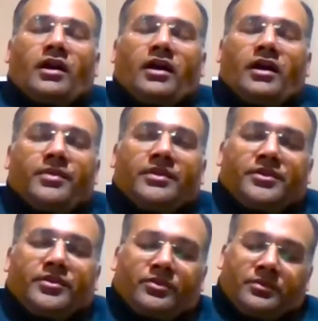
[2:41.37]
I mean,
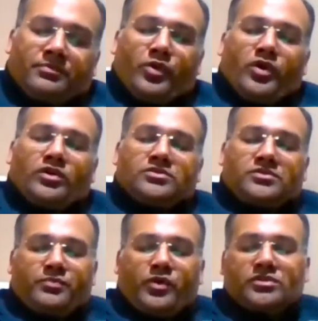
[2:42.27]
post
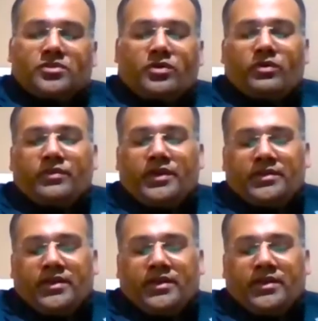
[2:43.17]
COVID,